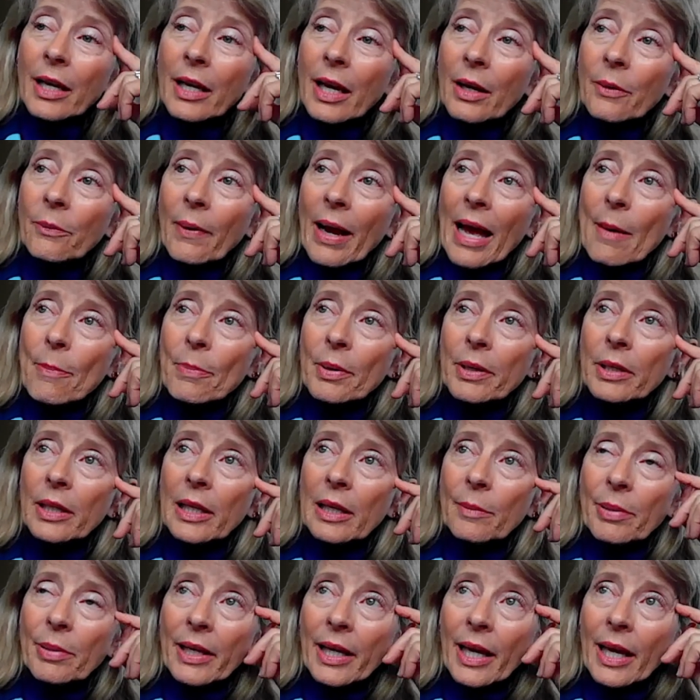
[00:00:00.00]
I
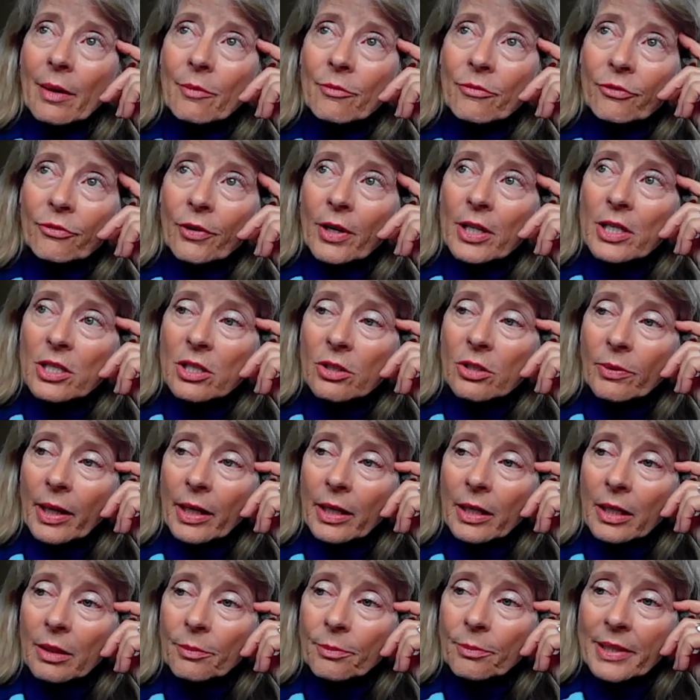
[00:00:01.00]
rapidly became
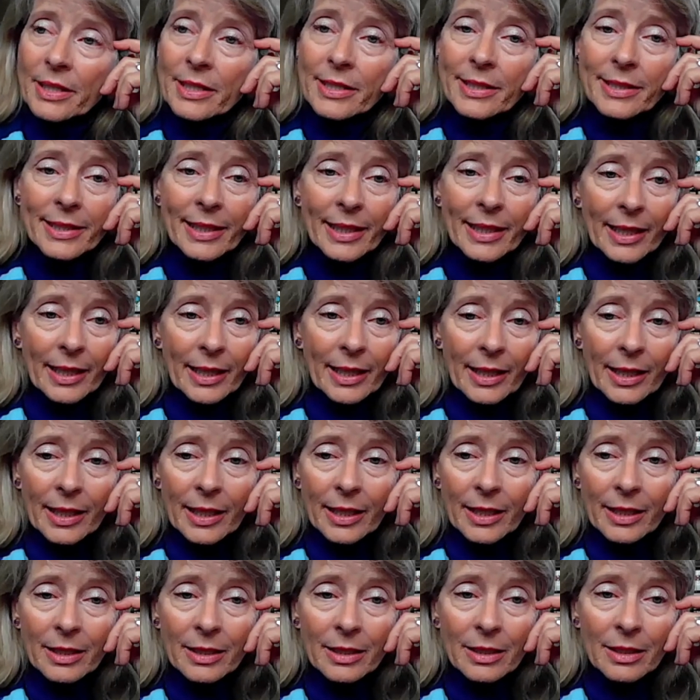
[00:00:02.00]
frustrated just sitting
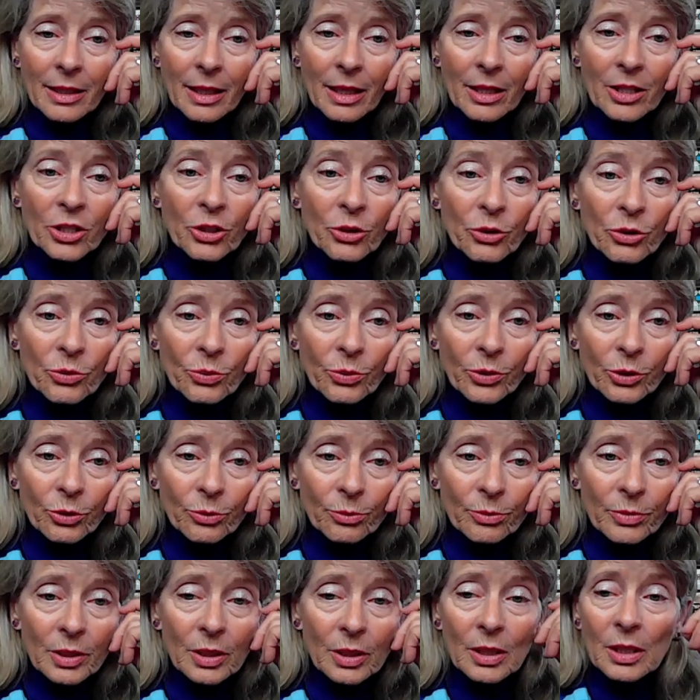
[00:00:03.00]
in a
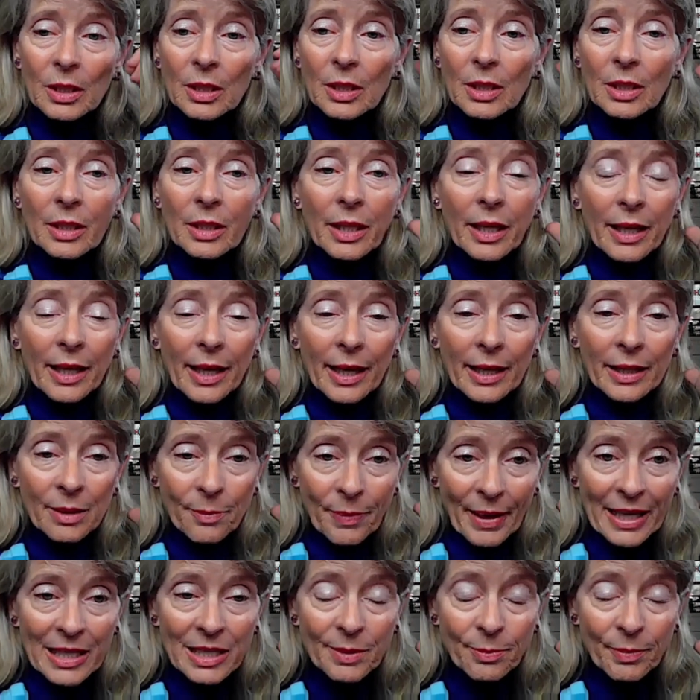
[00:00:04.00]
newsroom in
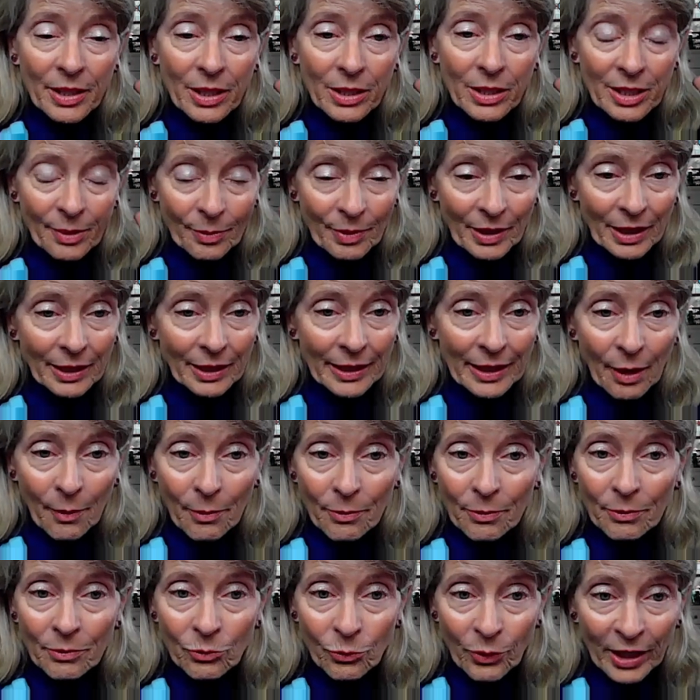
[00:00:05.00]
the basement, typically.
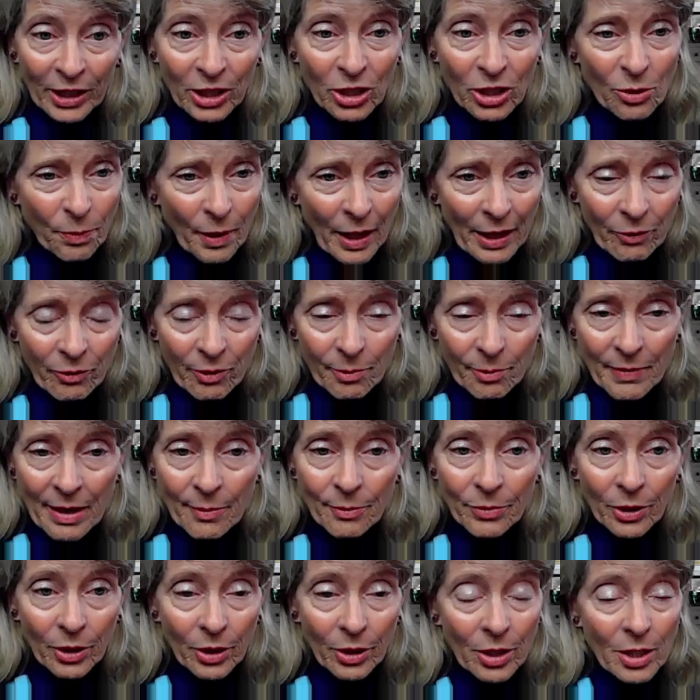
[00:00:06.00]
Rick, you probably
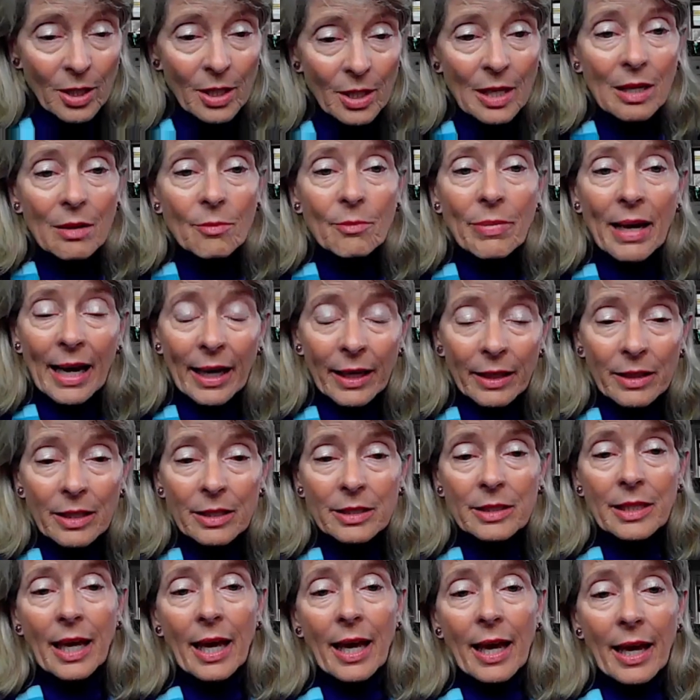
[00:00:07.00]
remember back in
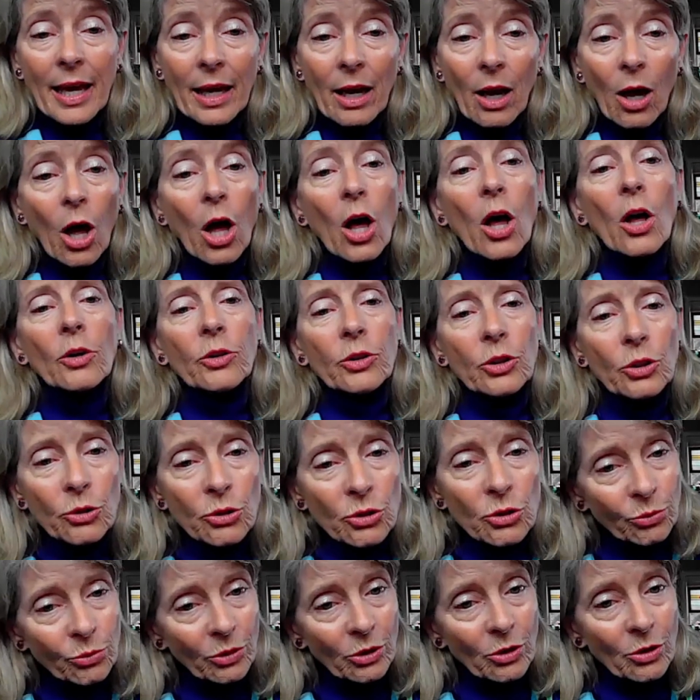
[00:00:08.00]
the day, all
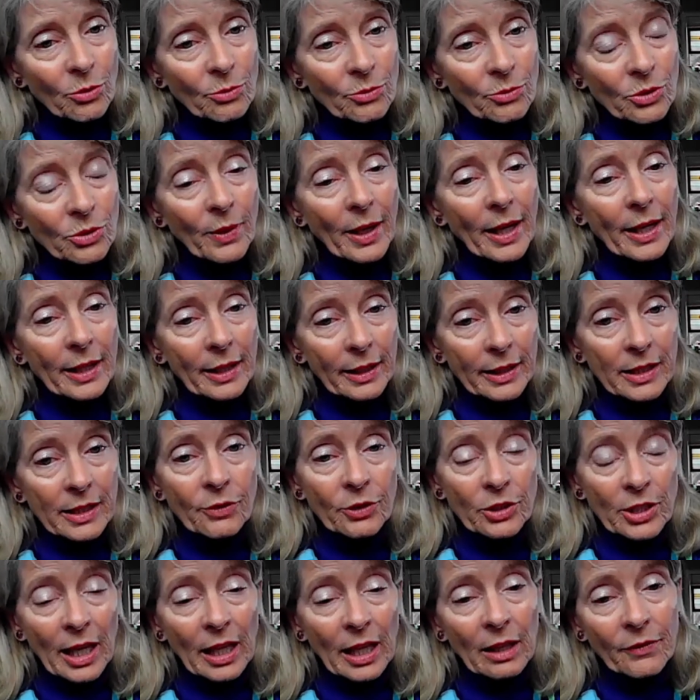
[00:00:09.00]
newsrooms, right, at
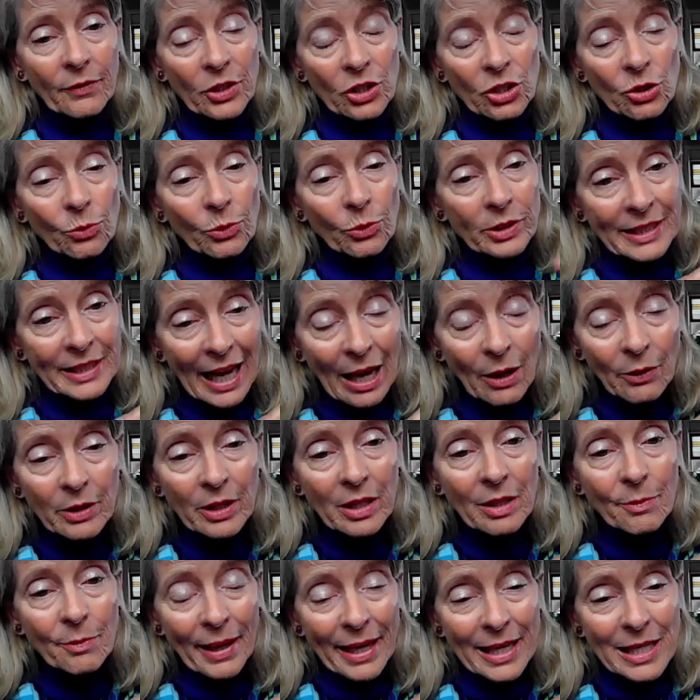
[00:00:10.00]
least for television, were down
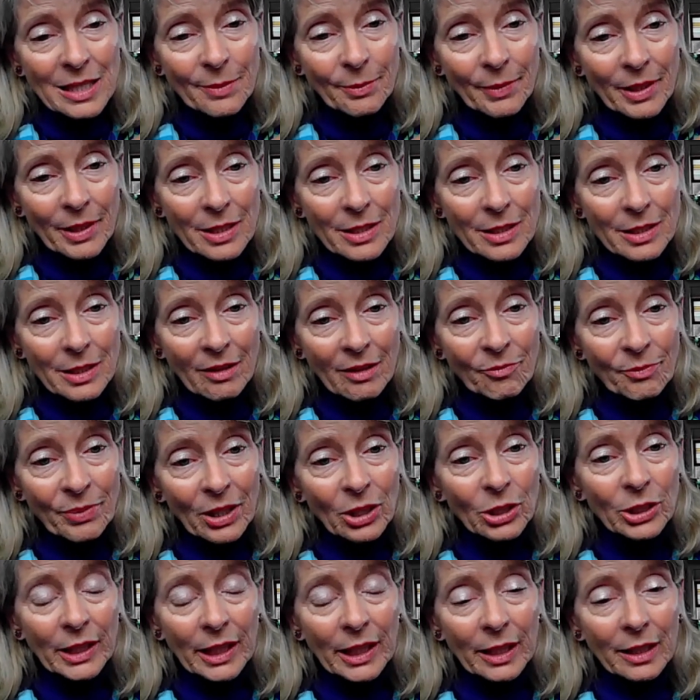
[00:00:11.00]
in the basements of
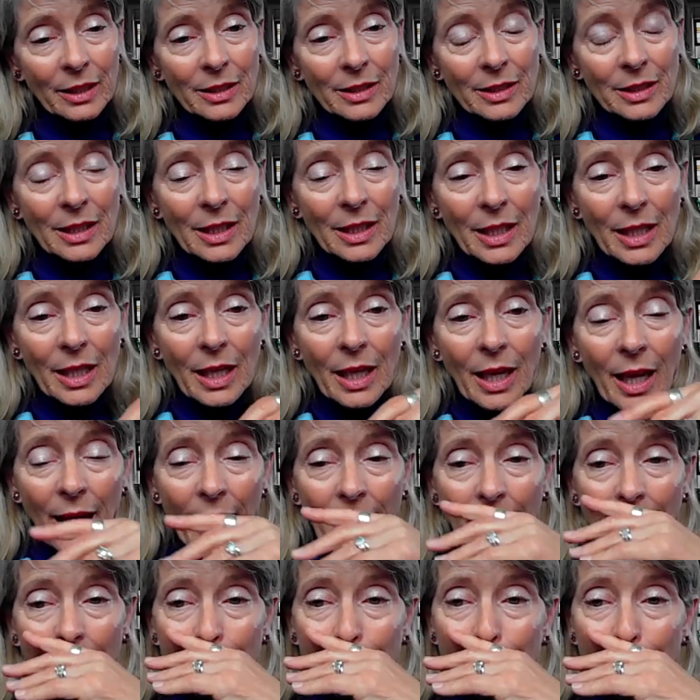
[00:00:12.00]
buildings.
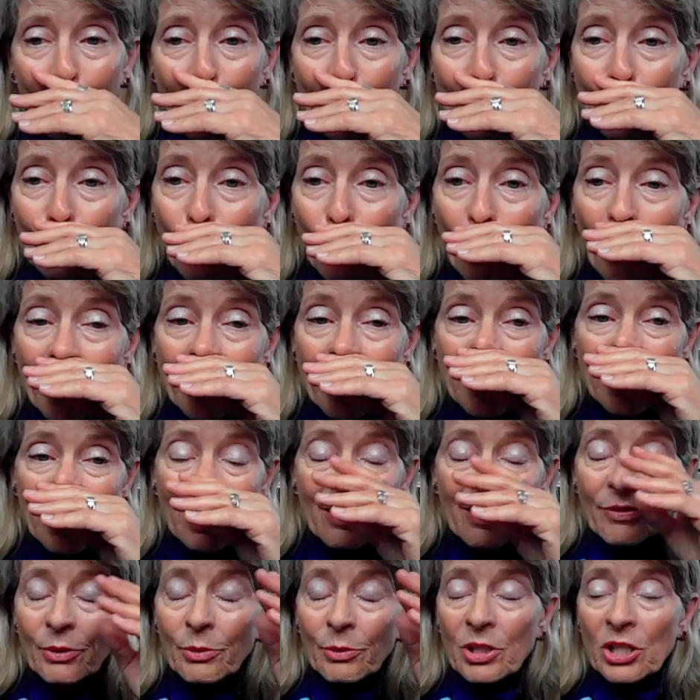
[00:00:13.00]
And you had no
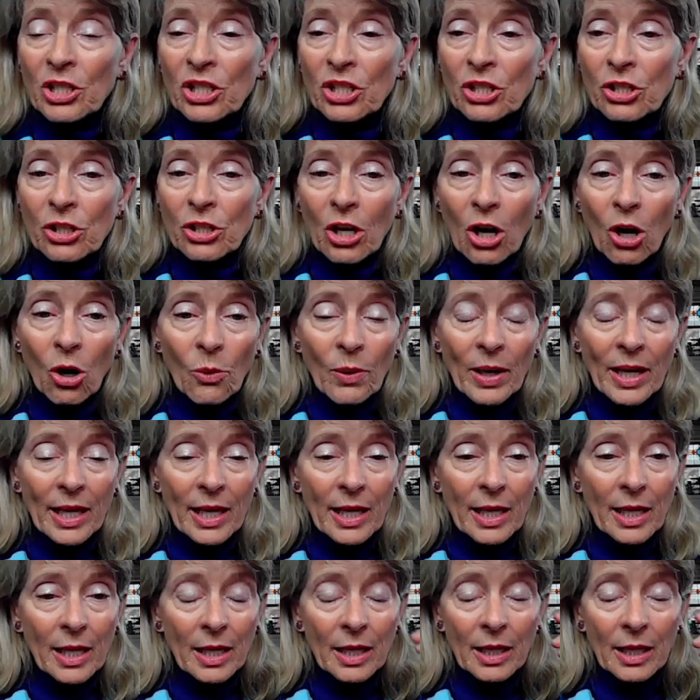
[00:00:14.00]
idea if it was
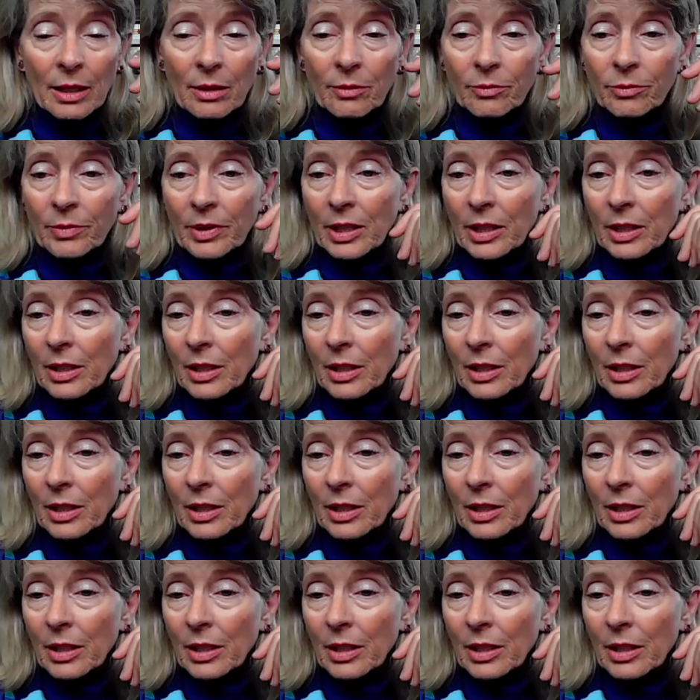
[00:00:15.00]
snowing,